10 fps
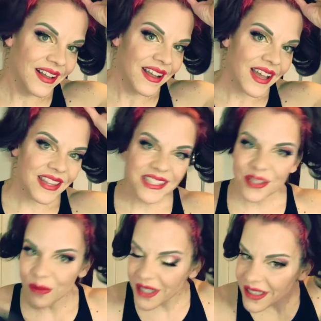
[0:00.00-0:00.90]
unless you're
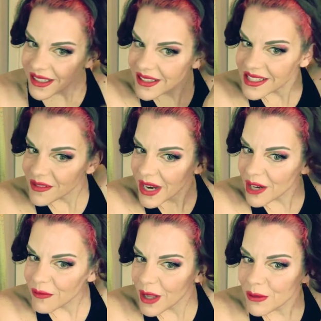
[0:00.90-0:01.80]
wearing like lots of hair
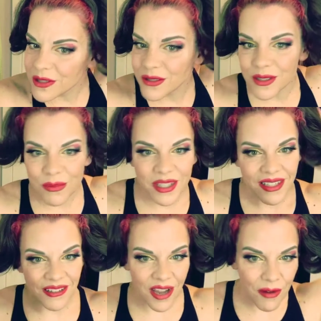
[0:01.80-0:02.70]
flowers or something that'll
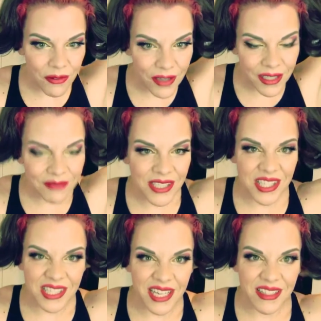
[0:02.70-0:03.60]
cover it, just
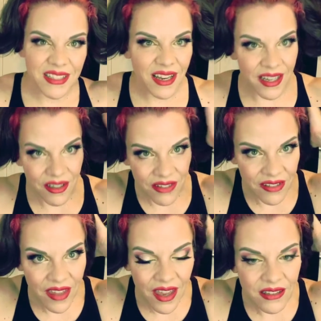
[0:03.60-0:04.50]
nice to kind of get rid of
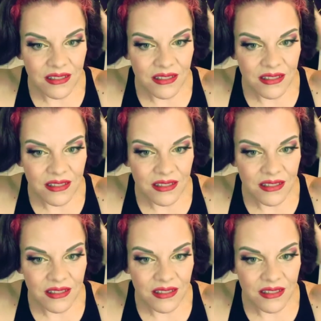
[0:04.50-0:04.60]
that.